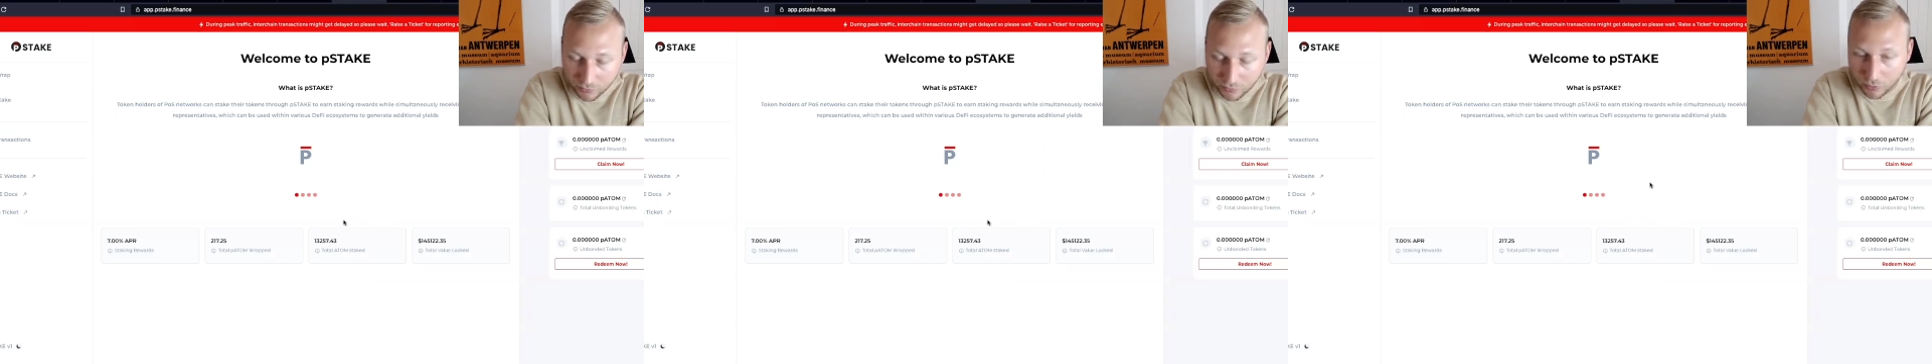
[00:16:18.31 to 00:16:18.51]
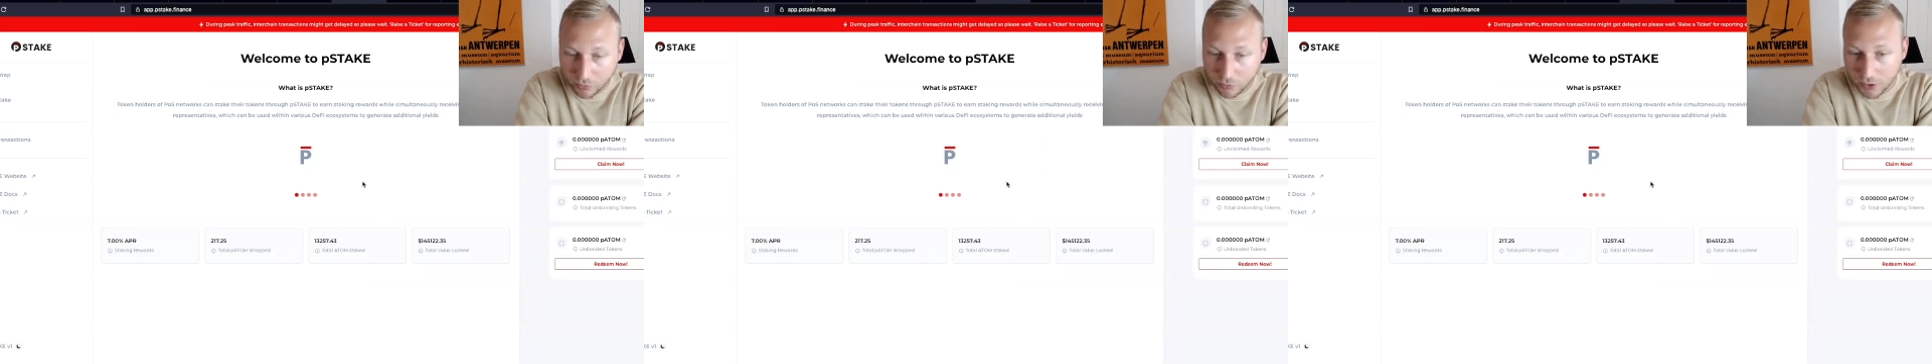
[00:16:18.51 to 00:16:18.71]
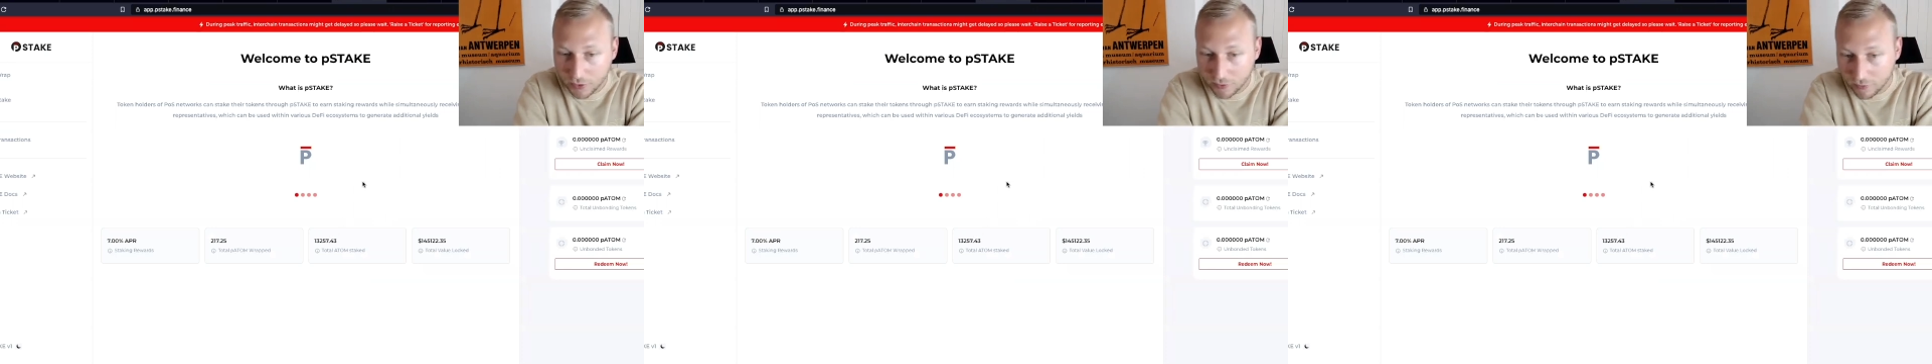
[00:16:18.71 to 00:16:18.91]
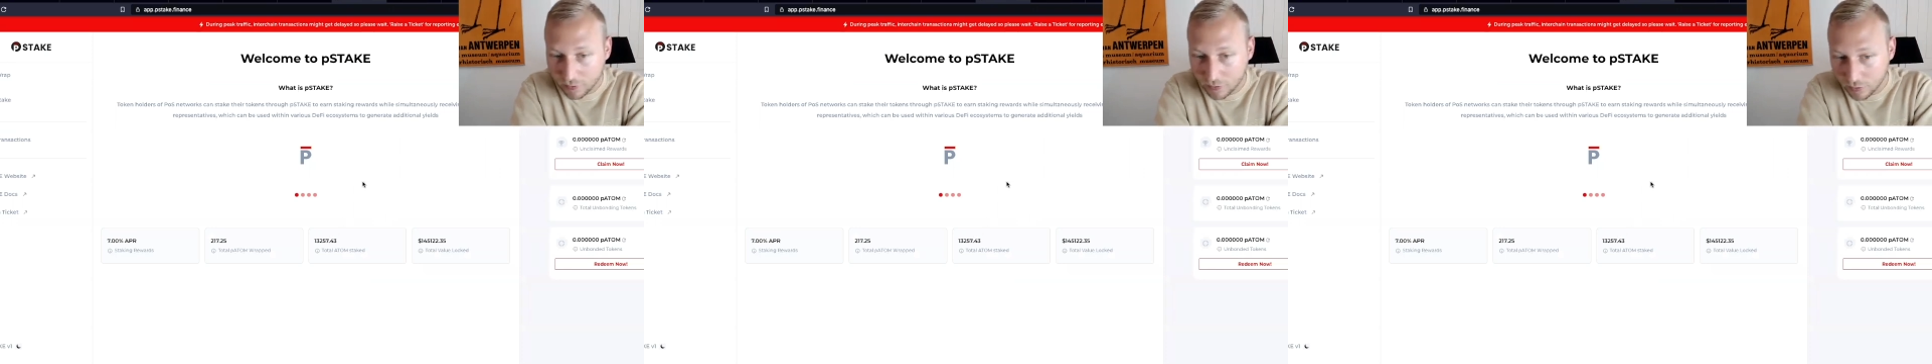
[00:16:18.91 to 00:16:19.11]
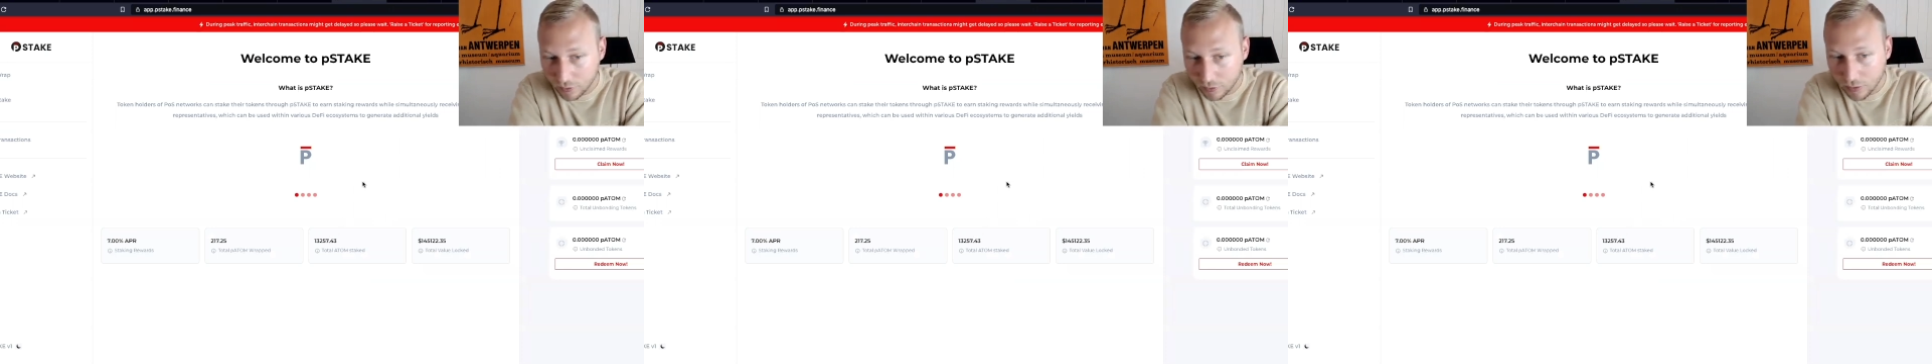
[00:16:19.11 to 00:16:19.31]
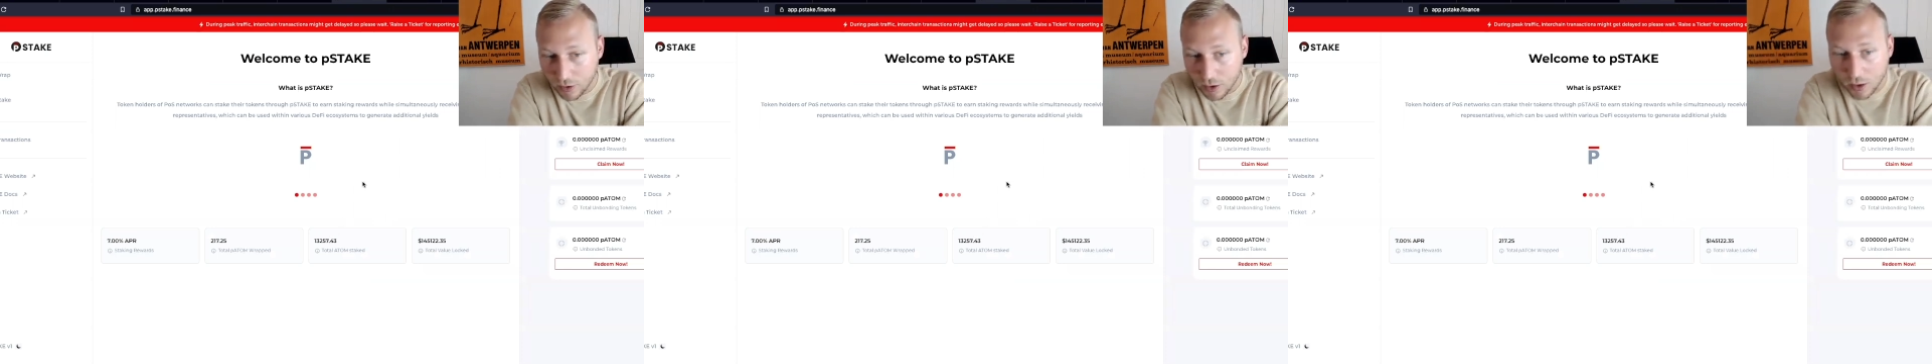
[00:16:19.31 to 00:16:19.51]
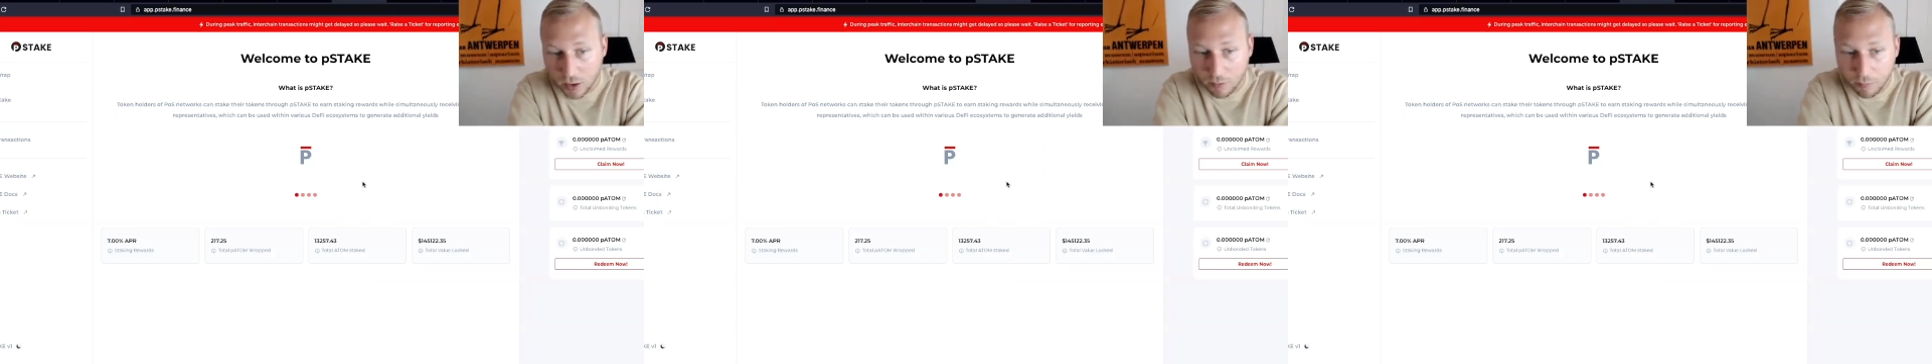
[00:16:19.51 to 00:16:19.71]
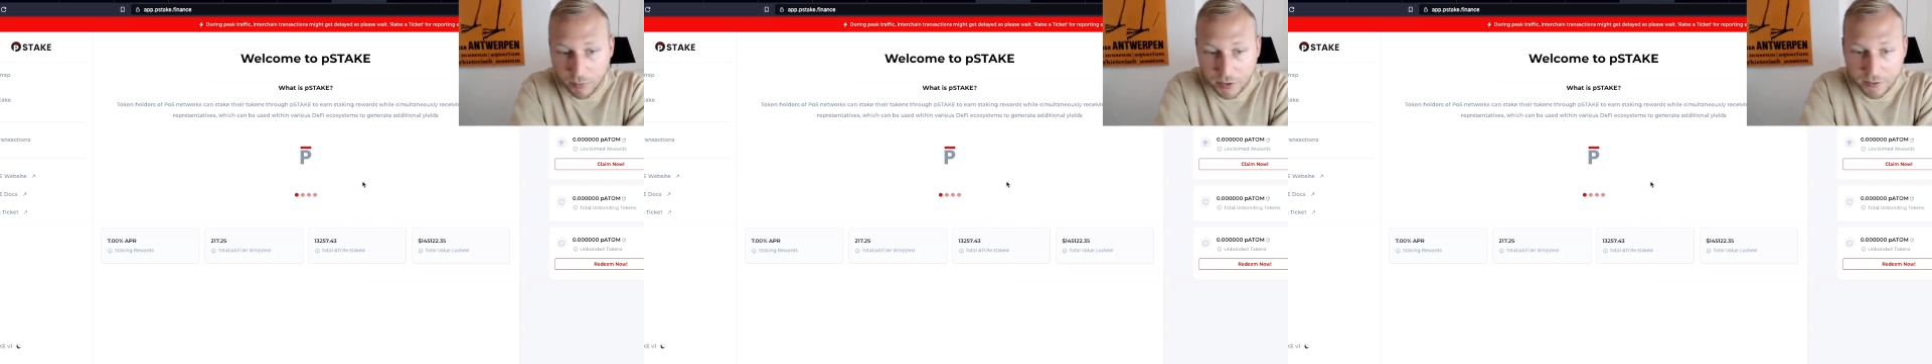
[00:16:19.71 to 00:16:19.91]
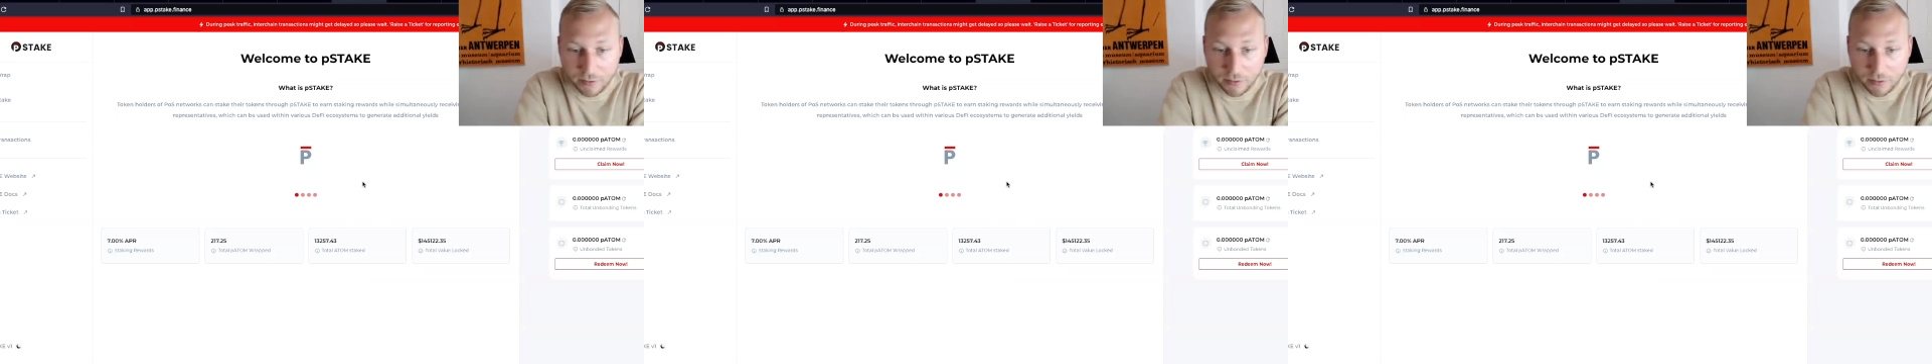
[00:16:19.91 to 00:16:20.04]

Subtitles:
So that's still a bit